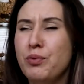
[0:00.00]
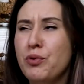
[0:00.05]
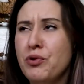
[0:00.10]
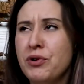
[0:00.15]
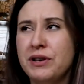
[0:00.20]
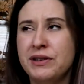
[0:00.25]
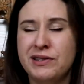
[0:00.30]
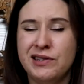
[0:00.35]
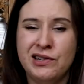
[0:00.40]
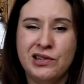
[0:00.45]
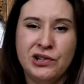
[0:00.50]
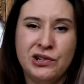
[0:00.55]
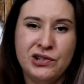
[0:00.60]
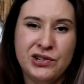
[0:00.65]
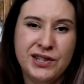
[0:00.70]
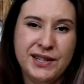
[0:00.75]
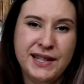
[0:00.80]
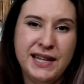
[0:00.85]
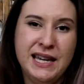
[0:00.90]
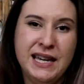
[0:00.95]

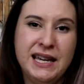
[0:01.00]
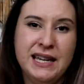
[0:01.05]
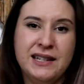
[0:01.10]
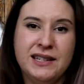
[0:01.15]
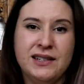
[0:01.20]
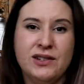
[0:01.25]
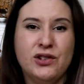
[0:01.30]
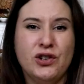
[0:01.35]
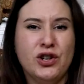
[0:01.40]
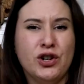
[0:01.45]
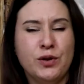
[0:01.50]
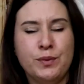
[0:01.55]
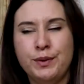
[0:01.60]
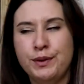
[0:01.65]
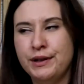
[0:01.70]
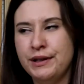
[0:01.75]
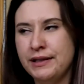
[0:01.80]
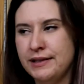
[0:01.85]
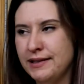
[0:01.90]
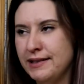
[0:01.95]
poisoner's kit,
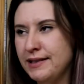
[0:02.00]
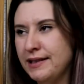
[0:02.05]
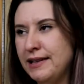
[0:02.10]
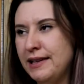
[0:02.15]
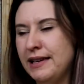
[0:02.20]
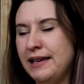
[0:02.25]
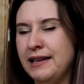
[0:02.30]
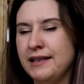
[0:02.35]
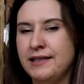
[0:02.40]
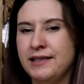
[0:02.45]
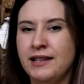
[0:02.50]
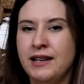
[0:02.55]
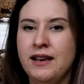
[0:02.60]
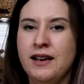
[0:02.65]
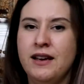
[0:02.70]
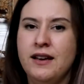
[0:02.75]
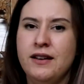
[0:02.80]
herbalist kit,